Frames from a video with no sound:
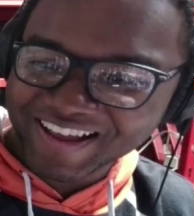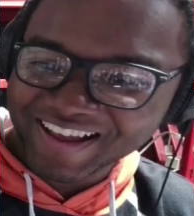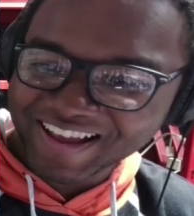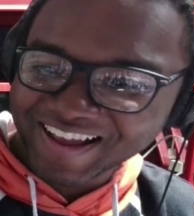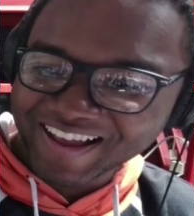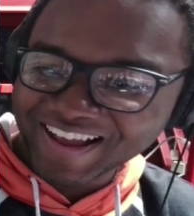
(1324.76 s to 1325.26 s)

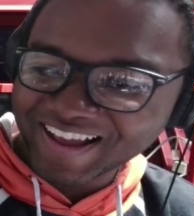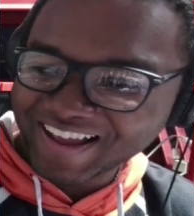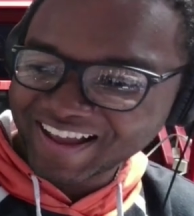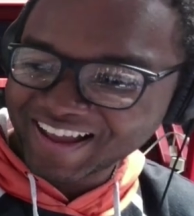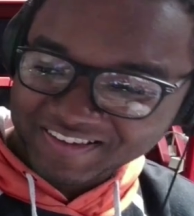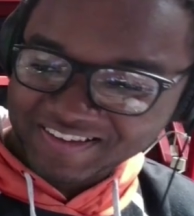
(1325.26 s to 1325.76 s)

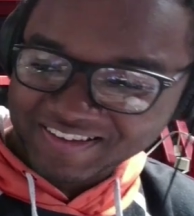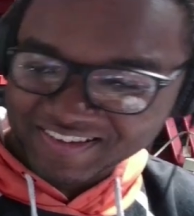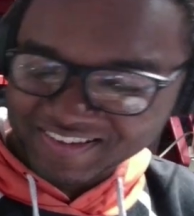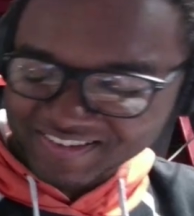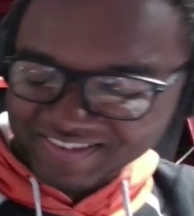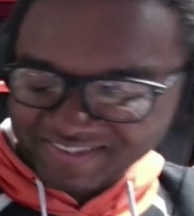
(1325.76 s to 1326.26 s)

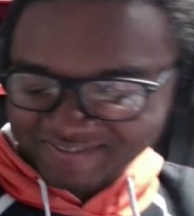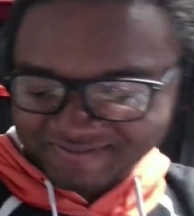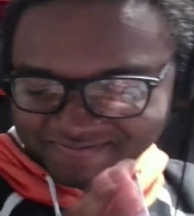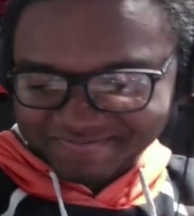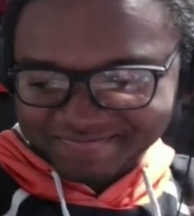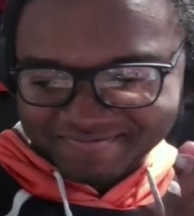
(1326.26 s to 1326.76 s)

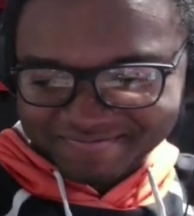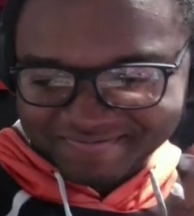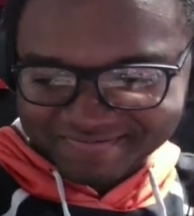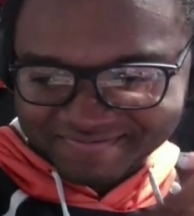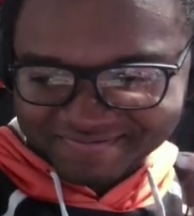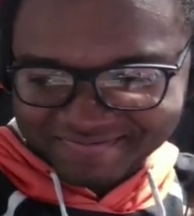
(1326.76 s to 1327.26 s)

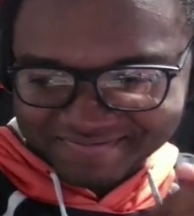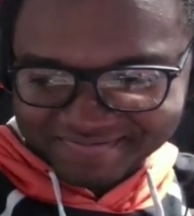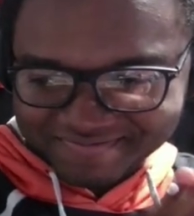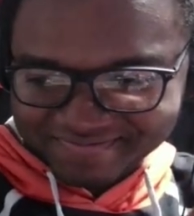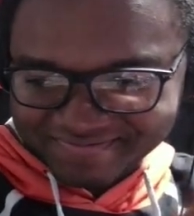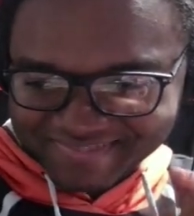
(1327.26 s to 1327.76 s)

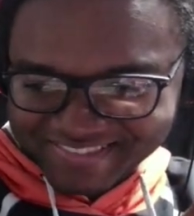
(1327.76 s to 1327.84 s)
Nobody speaks.